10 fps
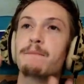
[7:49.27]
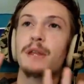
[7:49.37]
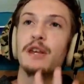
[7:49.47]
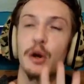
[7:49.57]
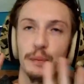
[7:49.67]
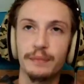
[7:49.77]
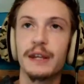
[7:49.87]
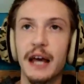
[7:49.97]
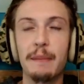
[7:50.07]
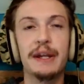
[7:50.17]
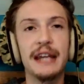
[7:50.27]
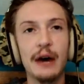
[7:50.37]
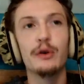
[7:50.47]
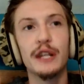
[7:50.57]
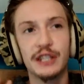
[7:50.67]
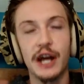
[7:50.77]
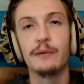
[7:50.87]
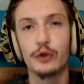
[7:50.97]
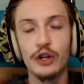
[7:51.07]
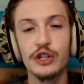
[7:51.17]
now it's kind of
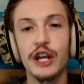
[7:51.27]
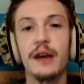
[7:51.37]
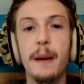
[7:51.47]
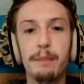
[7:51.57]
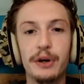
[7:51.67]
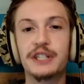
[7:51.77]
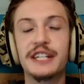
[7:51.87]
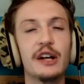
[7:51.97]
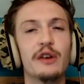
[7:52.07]
cringy, but still,